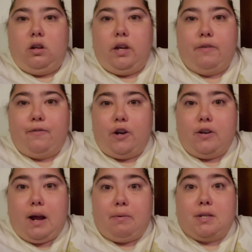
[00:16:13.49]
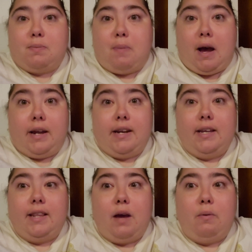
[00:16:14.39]
If they're not
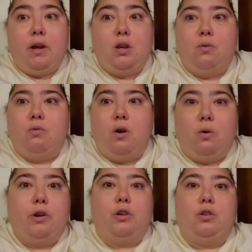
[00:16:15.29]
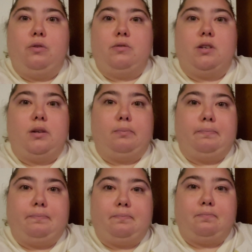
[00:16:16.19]
responding that way, you're losing
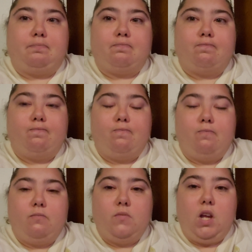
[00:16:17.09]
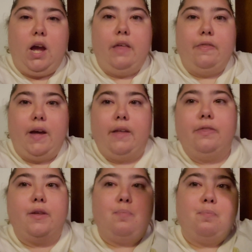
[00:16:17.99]
them. And
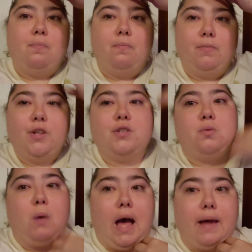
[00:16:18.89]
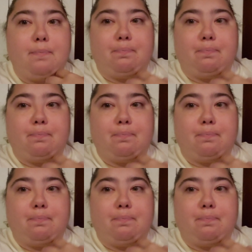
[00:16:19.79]
then the sweat.